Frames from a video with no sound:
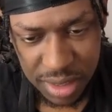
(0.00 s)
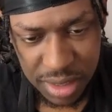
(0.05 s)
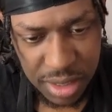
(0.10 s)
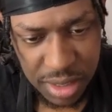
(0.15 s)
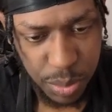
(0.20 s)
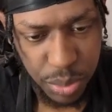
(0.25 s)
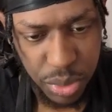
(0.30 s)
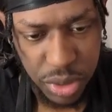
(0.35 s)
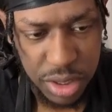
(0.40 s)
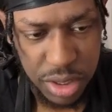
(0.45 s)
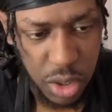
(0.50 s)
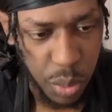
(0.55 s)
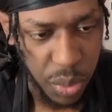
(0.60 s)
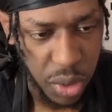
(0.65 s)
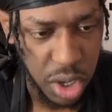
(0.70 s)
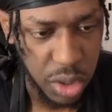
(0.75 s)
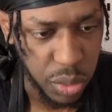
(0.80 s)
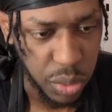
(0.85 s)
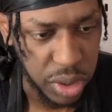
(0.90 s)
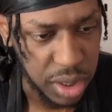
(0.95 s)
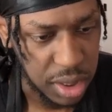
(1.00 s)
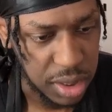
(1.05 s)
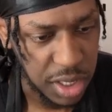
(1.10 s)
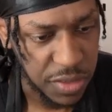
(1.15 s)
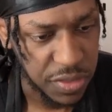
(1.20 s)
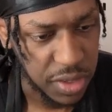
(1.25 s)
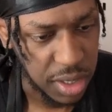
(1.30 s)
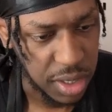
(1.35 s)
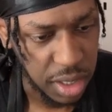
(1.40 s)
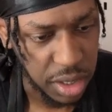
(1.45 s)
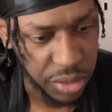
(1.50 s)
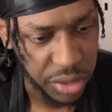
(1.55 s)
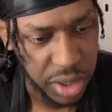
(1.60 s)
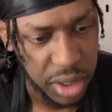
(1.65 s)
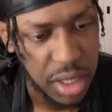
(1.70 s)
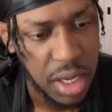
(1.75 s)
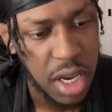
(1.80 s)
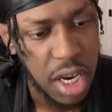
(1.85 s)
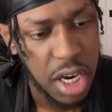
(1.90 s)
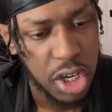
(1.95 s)
a pretty dope artwork. I love the coloring.
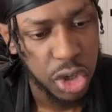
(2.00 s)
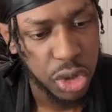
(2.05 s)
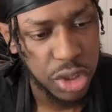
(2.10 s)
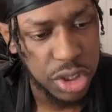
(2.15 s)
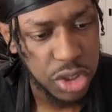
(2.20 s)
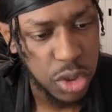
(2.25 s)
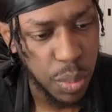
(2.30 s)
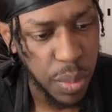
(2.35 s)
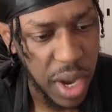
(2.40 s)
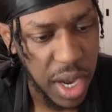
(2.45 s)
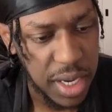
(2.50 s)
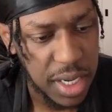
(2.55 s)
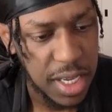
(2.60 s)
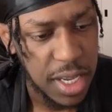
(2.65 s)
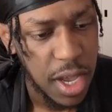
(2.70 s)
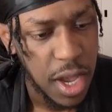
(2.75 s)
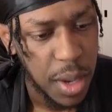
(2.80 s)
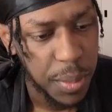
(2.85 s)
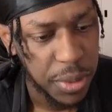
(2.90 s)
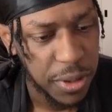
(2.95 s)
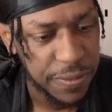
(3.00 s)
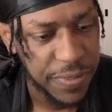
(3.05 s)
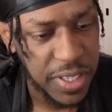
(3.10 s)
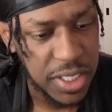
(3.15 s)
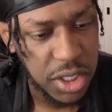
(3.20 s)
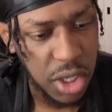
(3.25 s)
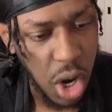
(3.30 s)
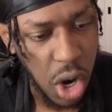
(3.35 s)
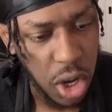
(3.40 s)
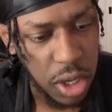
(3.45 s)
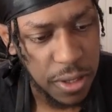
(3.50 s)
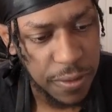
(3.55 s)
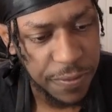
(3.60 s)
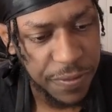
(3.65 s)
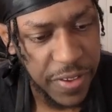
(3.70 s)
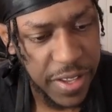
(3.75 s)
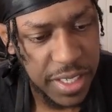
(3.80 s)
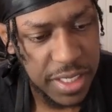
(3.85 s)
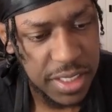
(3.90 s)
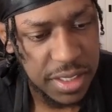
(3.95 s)
Crystal Body prevents all
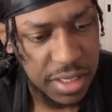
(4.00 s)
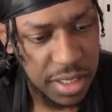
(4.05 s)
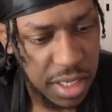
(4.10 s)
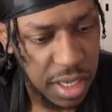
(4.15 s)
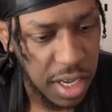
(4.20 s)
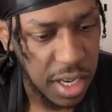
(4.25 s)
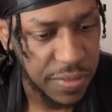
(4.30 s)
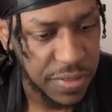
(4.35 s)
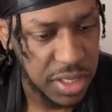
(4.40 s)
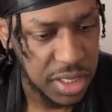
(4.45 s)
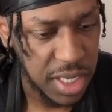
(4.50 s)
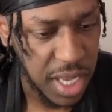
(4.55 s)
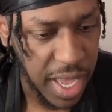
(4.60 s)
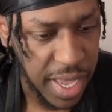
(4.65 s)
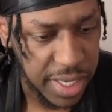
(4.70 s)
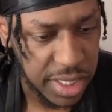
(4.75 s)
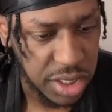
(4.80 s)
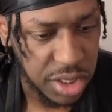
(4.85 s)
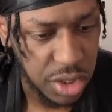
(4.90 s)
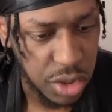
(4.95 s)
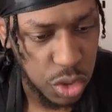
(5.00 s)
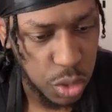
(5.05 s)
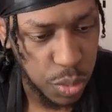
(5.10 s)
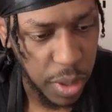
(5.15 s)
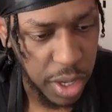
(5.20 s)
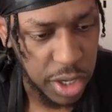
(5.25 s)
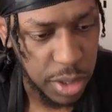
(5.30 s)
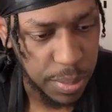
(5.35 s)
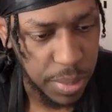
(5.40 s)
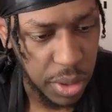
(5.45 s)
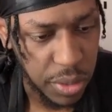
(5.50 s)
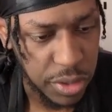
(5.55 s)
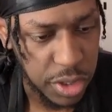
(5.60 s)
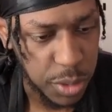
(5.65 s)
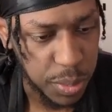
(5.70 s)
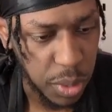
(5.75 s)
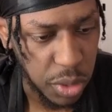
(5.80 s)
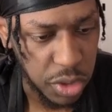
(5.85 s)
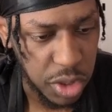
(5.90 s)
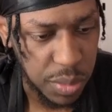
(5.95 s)
effects of attacks used by your opponent's
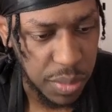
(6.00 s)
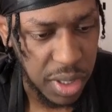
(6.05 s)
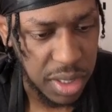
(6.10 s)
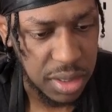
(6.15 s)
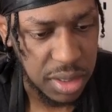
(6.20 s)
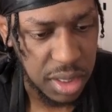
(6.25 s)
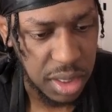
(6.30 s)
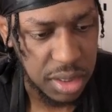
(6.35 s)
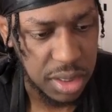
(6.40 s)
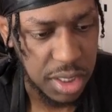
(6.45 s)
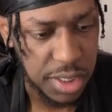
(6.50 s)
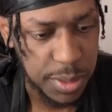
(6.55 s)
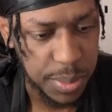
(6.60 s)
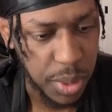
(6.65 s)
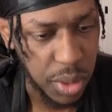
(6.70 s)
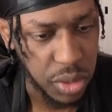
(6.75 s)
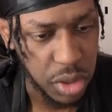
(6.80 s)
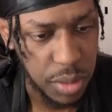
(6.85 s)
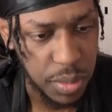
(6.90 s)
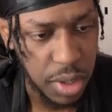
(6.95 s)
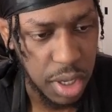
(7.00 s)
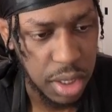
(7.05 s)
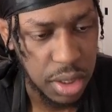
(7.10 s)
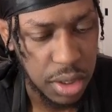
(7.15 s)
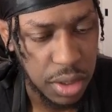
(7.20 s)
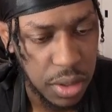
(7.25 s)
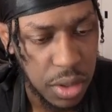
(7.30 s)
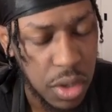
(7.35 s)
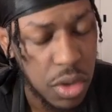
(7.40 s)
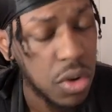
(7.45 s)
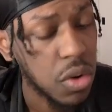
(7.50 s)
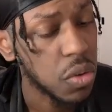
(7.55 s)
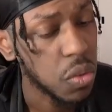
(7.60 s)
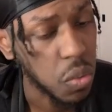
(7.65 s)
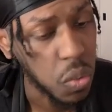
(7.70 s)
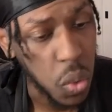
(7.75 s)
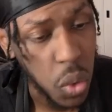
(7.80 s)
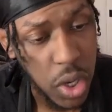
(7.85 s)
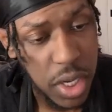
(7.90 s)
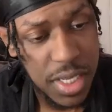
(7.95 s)
Pokemon done to this Pokemon.
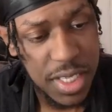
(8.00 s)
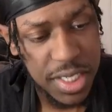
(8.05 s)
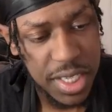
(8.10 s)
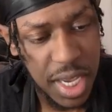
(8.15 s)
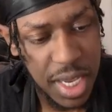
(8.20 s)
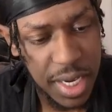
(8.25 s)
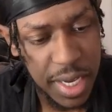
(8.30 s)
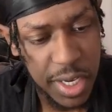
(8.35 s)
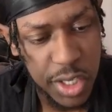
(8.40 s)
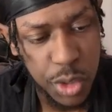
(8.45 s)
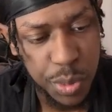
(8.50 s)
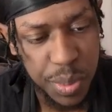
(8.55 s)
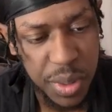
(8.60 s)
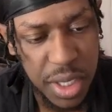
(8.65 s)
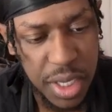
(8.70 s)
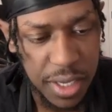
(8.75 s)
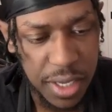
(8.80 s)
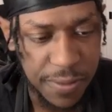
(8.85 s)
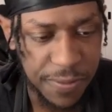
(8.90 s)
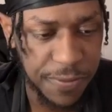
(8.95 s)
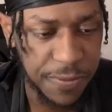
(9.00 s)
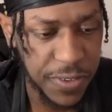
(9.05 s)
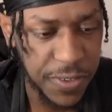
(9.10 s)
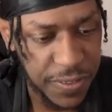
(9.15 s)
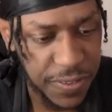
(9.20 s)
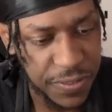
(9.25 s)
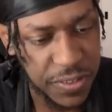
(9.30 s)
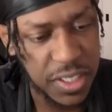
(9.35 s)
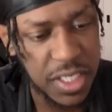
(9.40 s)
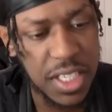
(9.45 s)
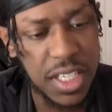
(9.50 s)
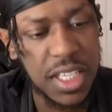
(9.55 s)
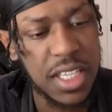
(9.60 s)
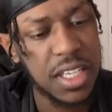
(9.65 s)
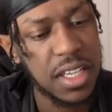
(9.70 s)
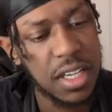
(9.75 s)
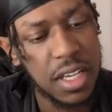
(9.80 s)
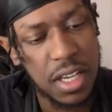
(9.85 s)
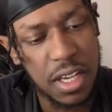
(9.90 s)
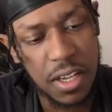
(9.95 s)
110 HP and 50
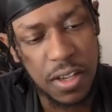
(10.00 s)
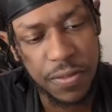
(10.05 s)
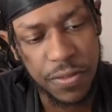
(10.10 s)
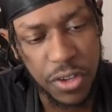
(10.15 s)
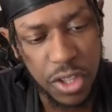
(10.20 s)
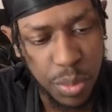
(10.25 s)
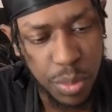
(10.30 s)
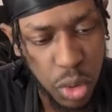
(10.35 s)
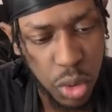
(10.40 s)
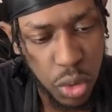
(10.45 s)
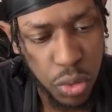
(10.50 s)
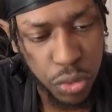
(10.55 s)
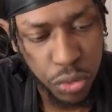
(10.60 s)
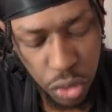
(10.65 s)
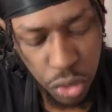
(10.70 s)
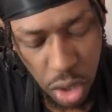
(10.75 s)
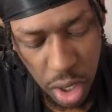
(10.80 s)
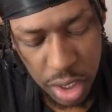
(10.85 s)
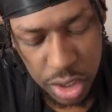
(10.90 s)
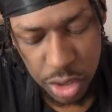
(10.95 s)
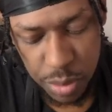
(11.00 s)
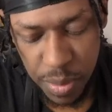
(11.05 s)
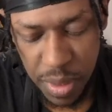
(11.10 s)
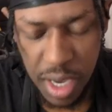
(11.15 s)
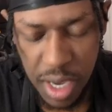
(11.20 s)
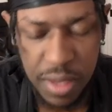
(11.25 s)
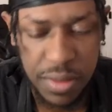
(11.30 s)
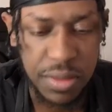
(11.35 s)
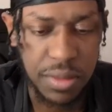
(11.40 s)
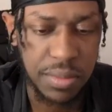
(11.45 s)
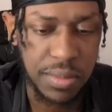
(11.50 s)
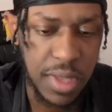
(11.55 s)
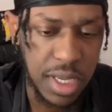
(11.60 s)
for the move Frostmath. That's